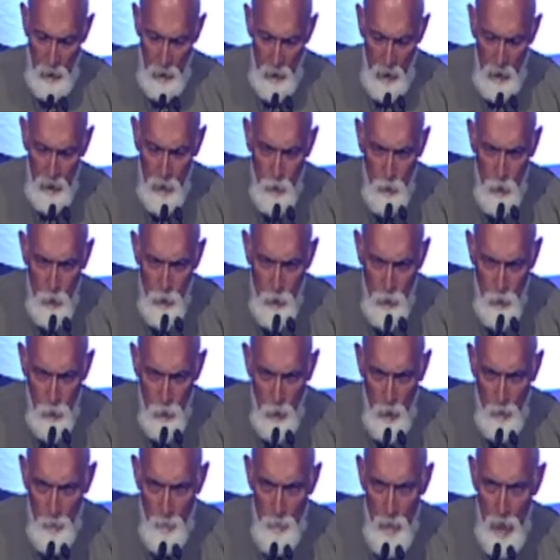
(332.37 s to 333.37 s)
And it was through
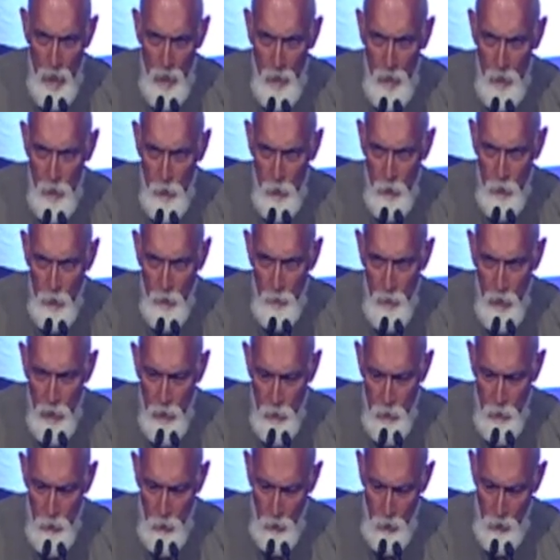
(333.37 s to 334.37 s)
the manager of my
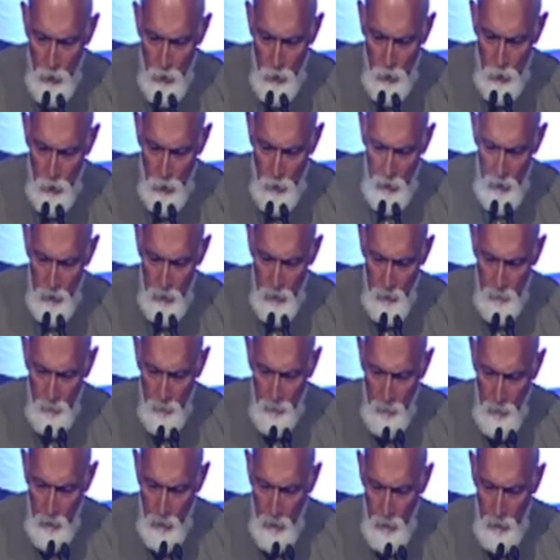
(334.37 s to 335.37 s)
storage unit
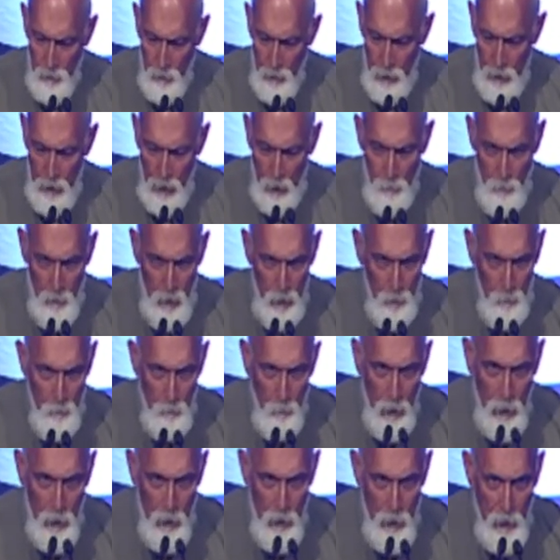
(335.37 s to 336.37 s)
that I met
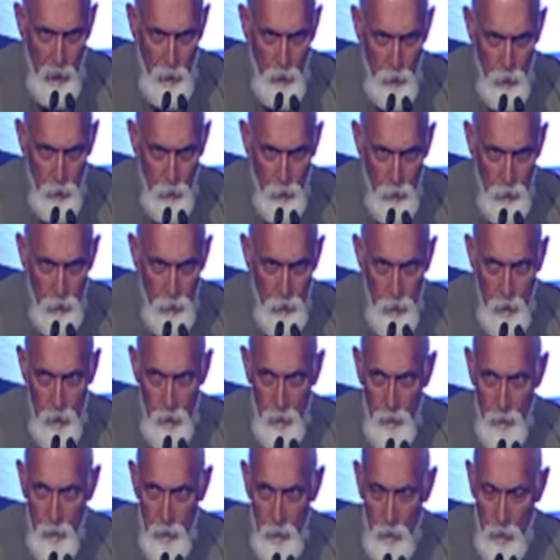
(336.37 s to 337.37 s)
my angels,
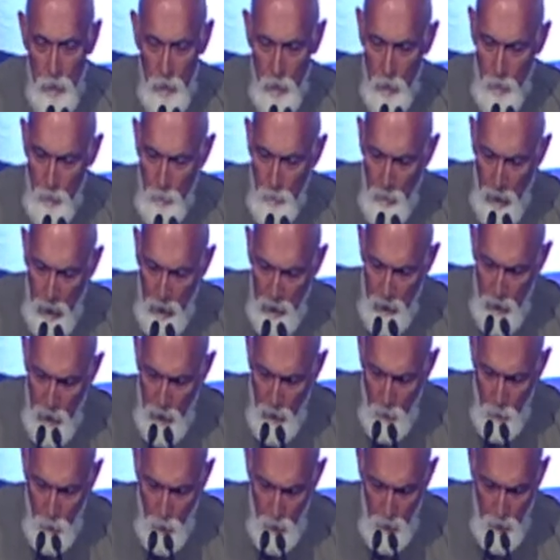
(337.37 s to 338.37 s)
my
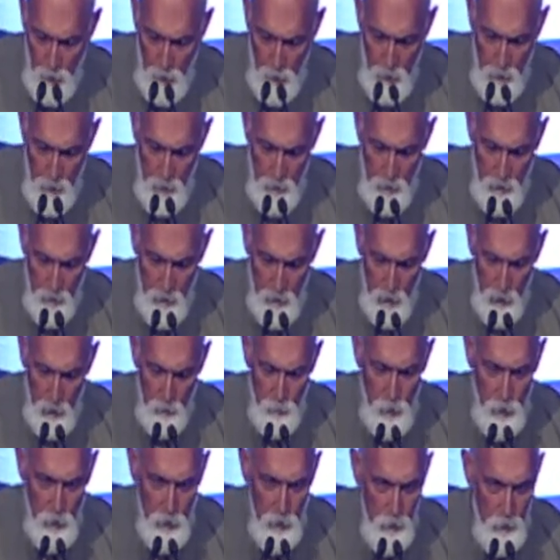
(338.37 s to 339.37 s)
network
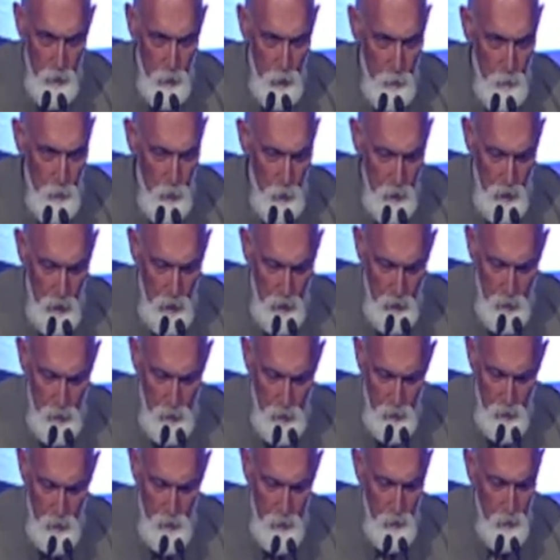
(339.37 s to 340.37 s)
of charitable
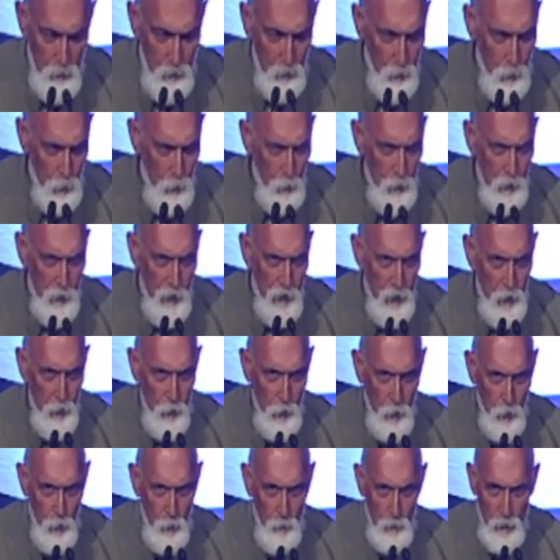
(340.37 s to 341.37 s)
ladies who were
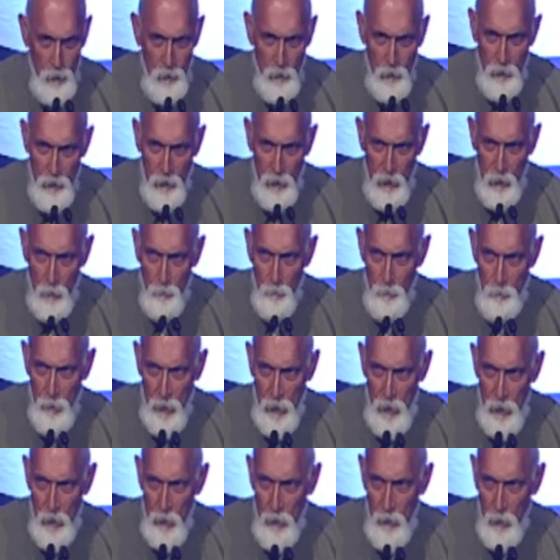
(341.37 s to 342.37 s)
determined to get
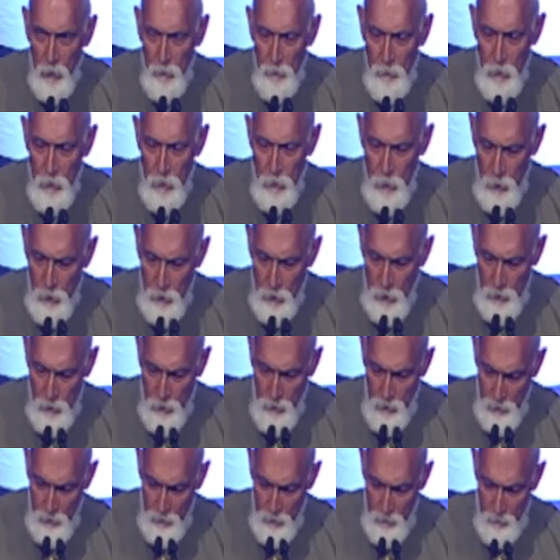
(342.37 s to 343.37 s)
me off the
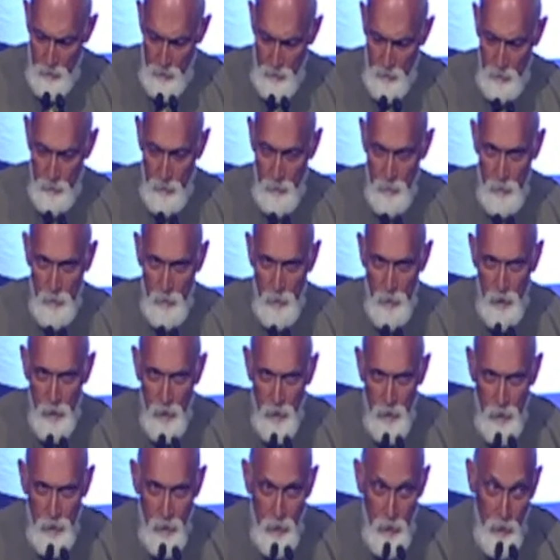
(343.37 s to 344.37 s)
streets,
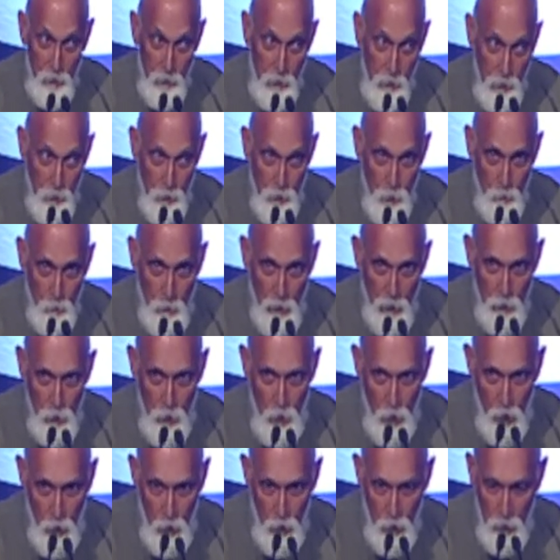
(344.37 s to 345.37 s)
and also my
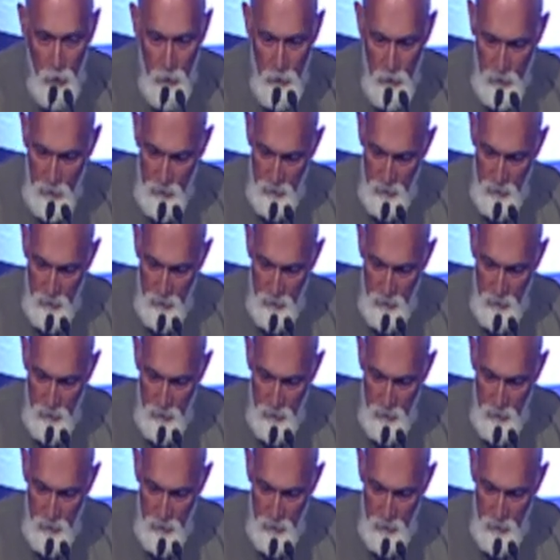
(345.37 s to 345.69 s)
dog.